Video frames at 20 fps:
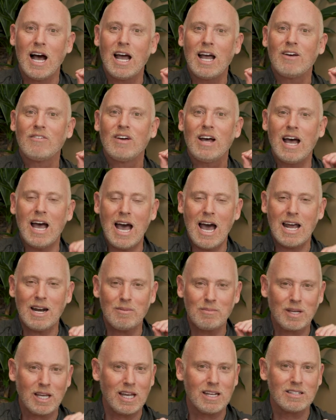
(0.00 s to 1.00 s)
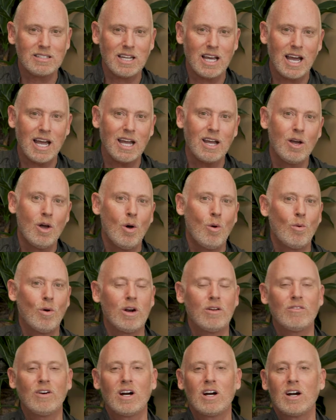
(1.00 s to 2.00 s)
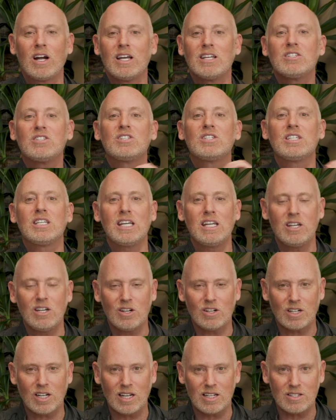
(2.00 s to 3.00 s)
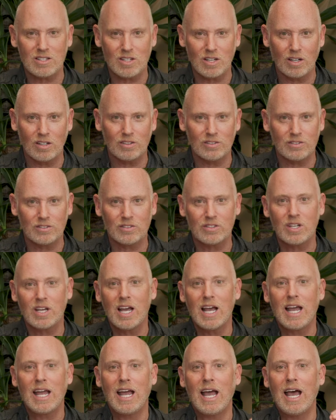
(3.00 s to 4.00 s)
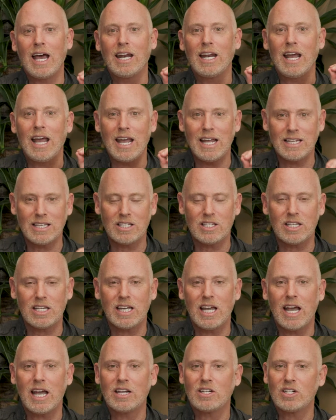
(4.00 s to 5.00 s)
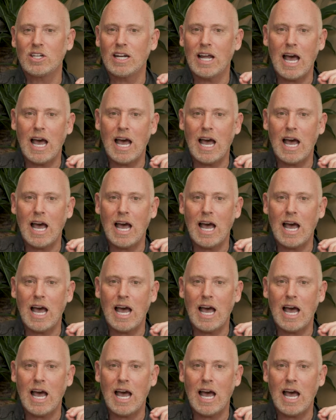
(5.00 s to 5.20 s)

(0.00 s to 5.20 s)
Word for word: I have Adam Kinte, one of our senior consultants at NCH.